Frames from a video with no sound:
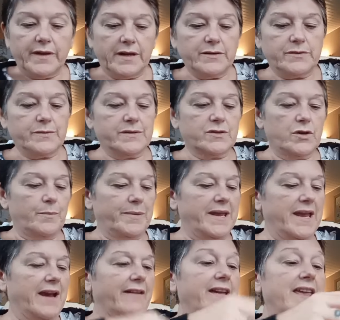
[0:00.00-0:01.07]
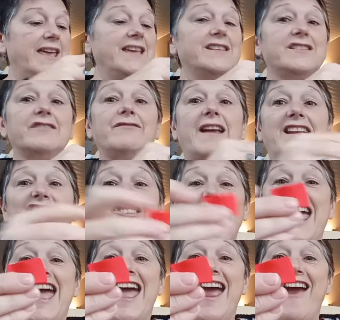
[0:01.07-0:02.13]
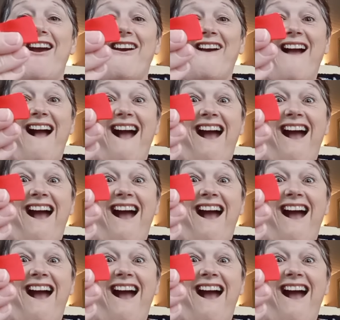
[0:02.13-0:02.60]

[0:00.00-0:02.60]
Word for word: though, so it's got to be here. It is the red chair!